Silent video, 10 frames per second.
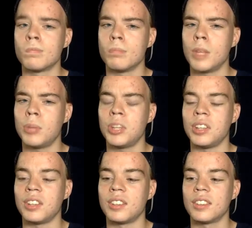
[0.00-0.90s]

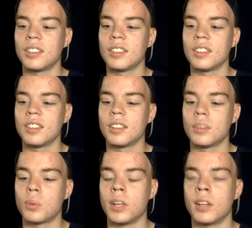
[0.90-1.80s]
Maybe.
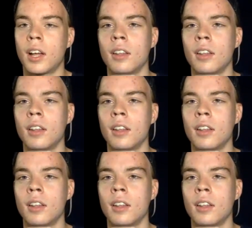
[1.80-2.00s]
Wait,